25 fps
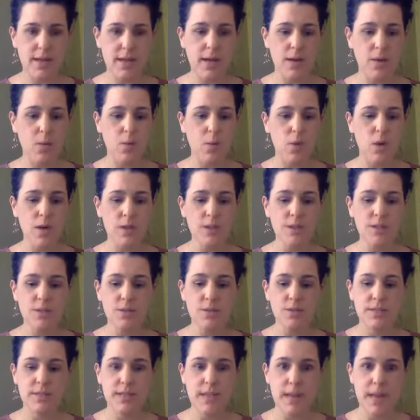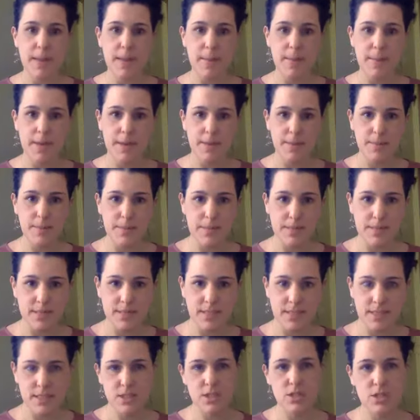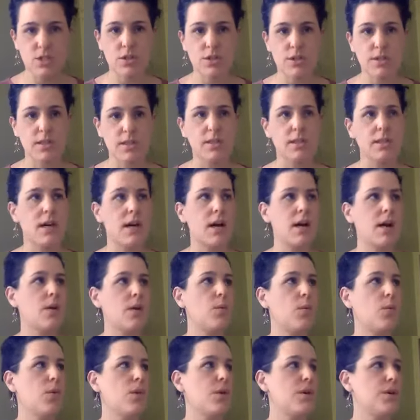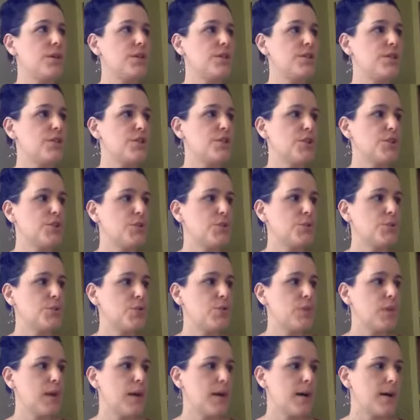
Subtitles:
I want to get my business started. I want to